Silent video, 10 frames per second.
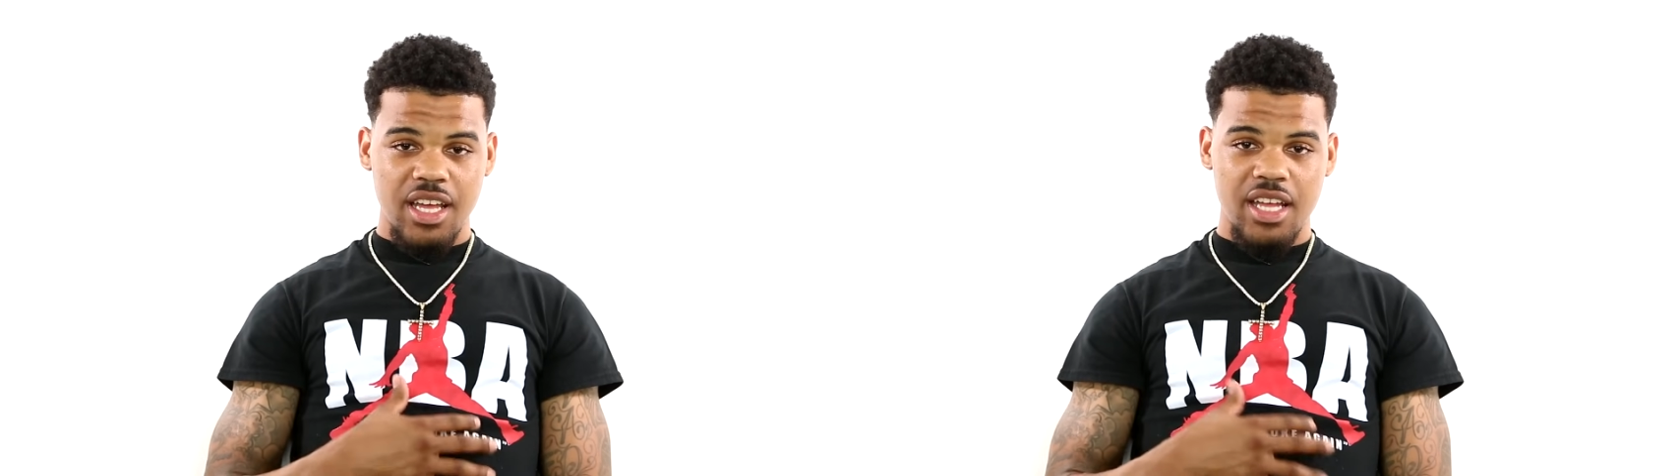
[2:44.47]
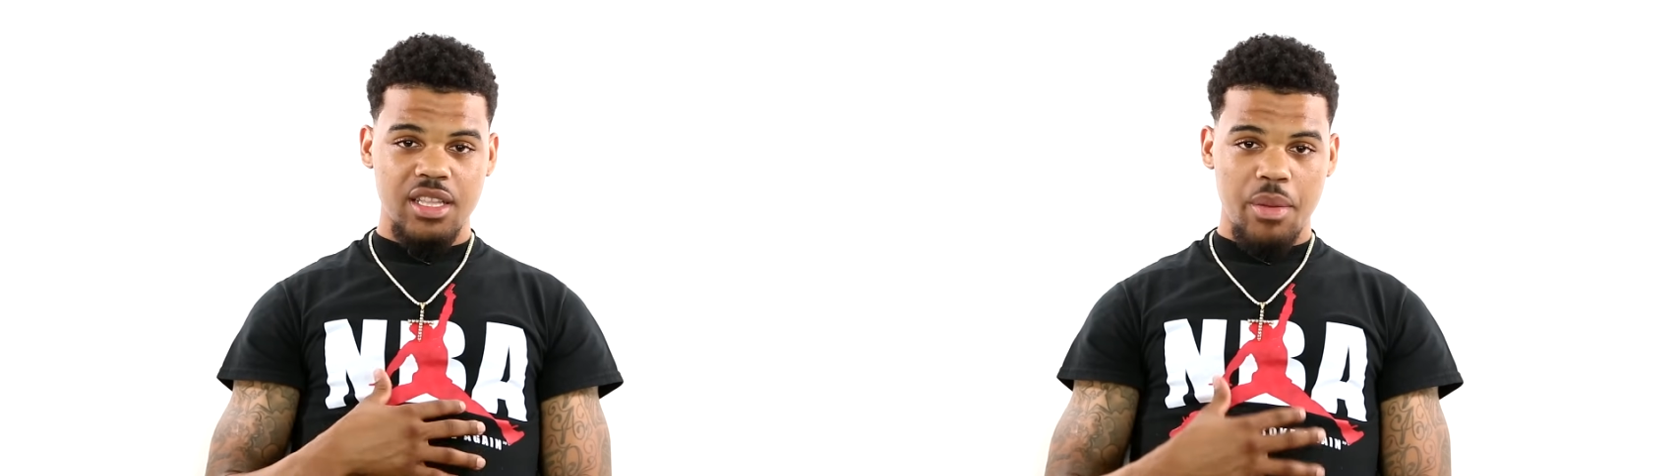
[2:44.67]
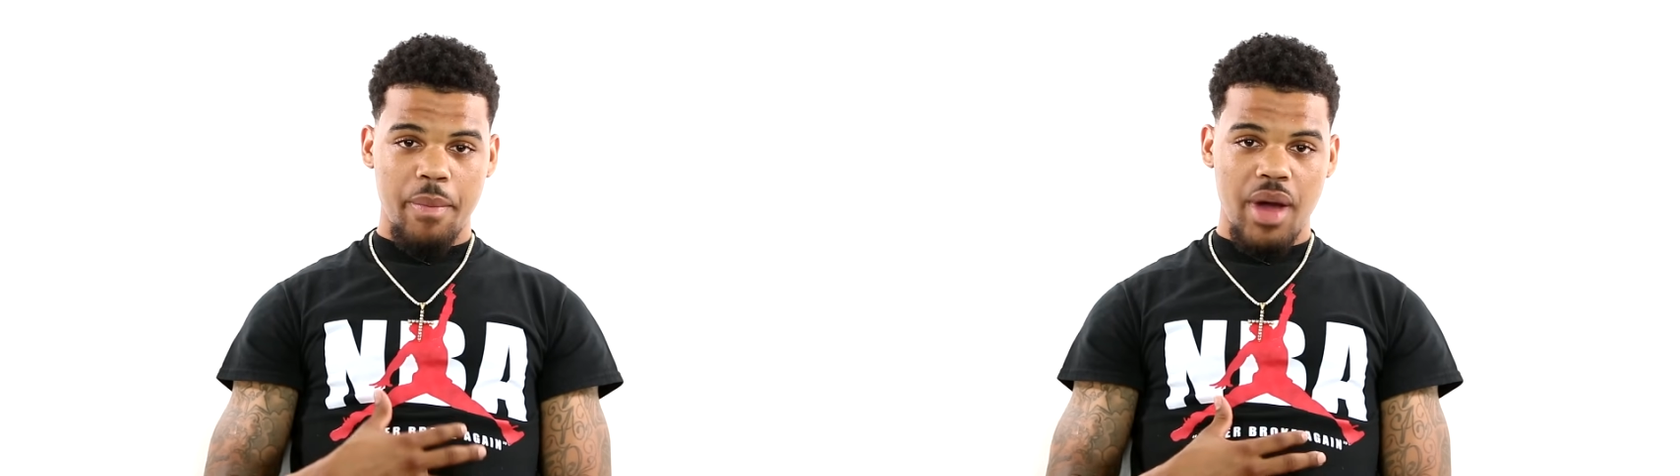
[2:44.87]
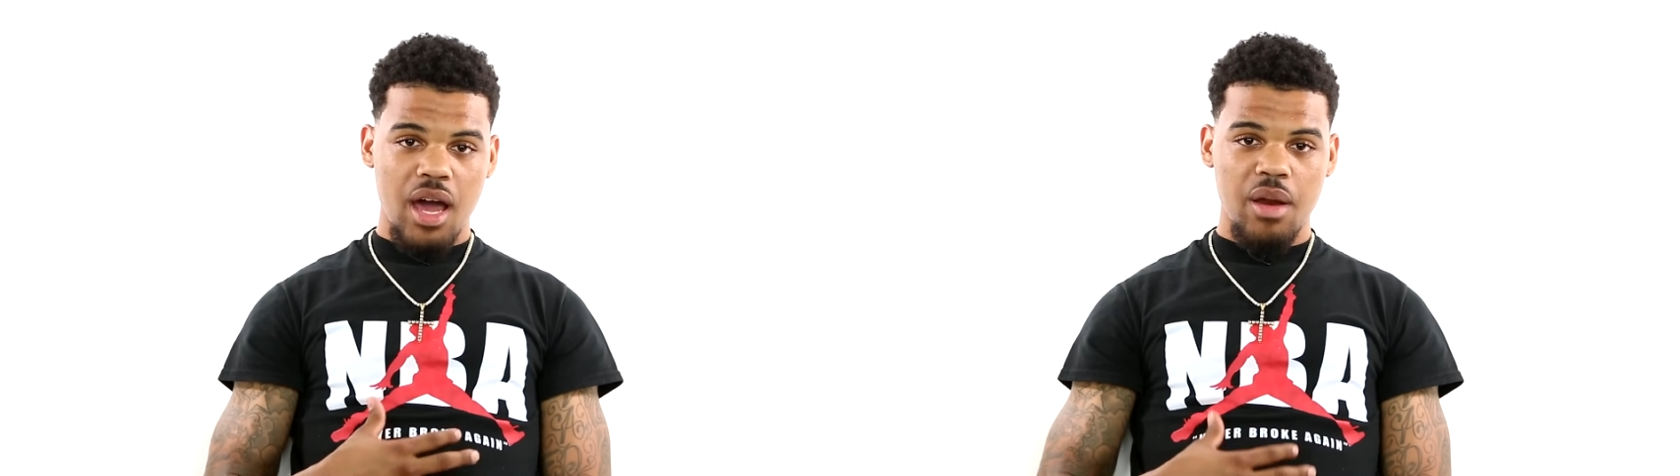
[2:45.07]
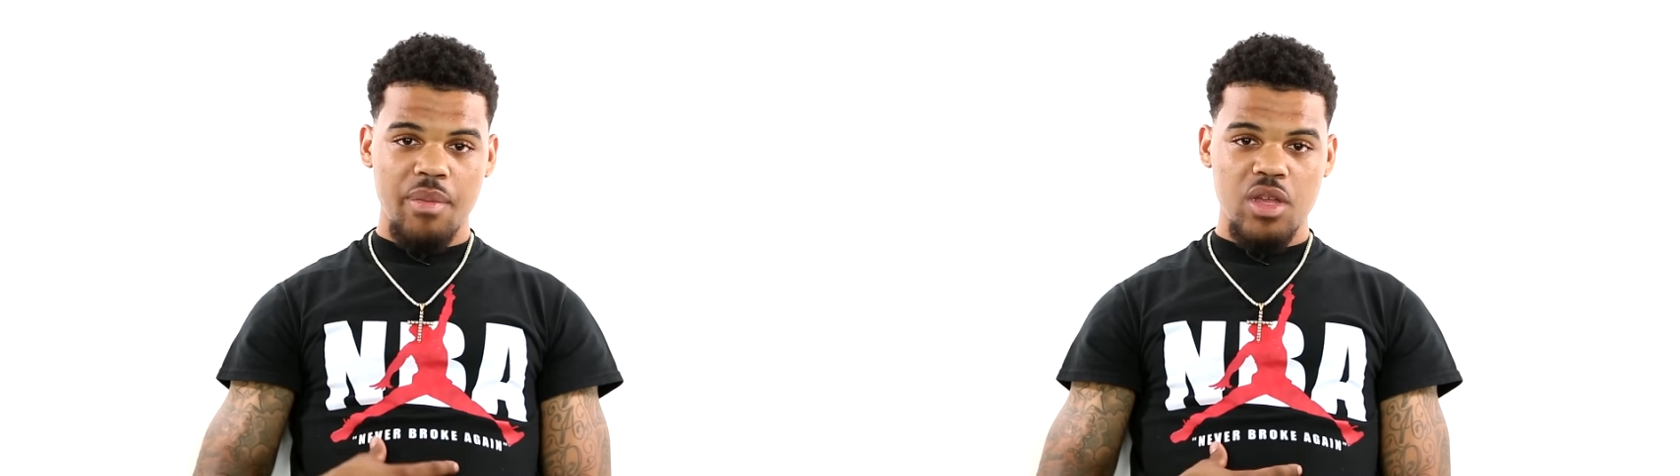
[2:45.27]
at the
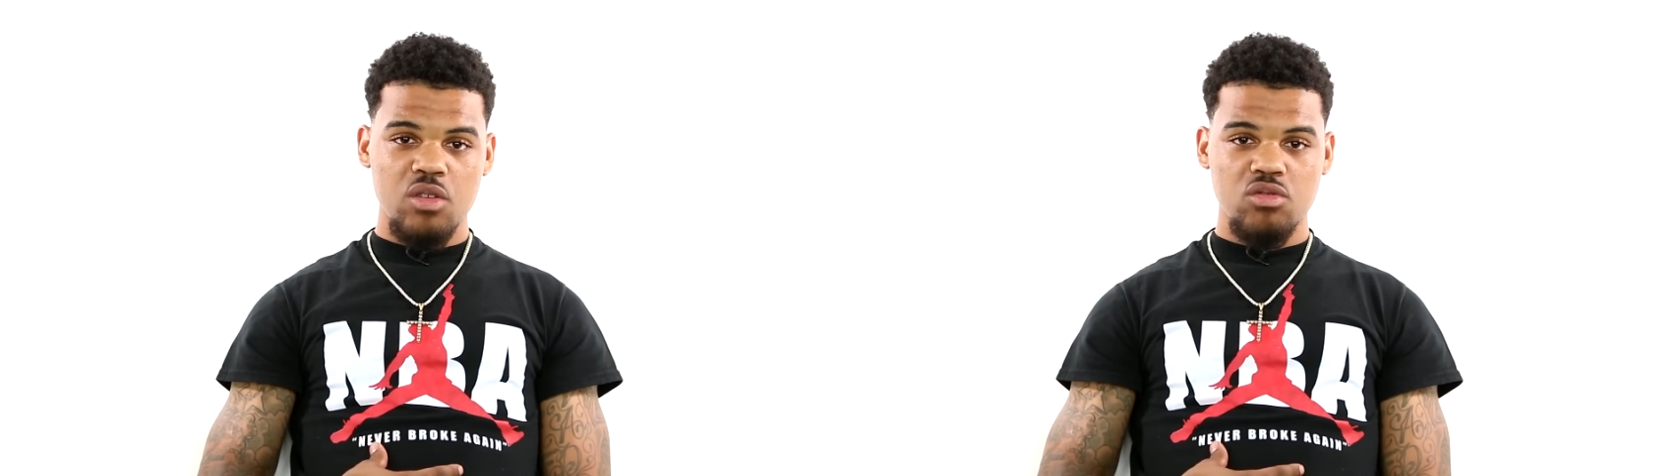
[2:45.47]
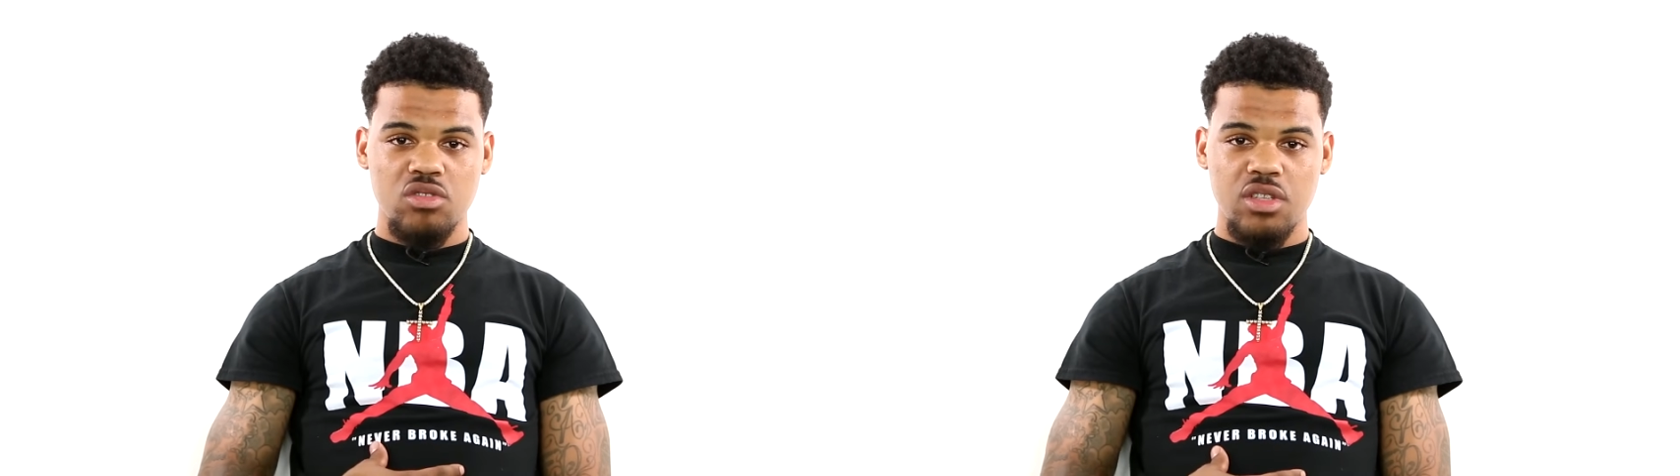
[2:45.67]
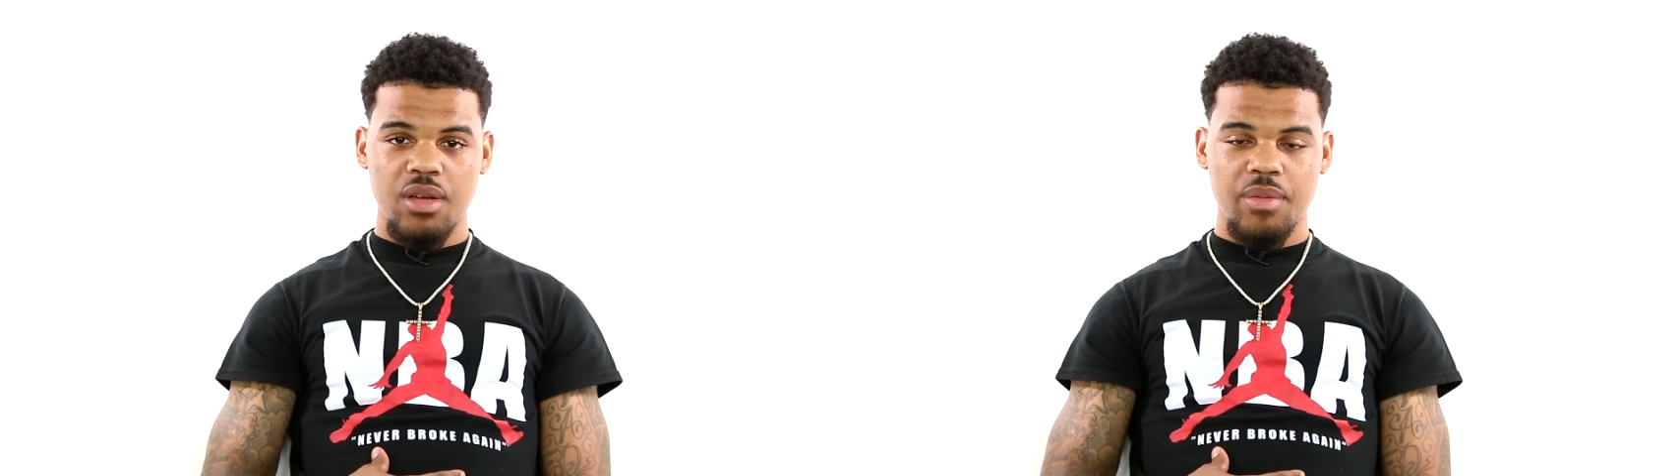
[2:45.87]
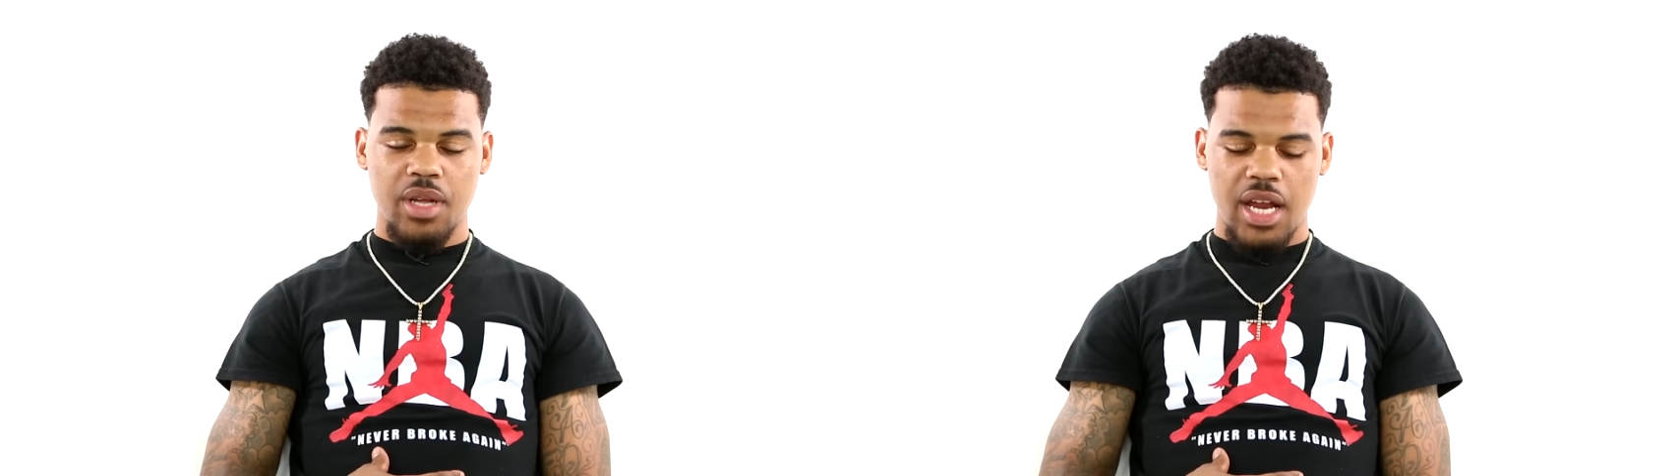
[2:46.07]
bottom of your stomach.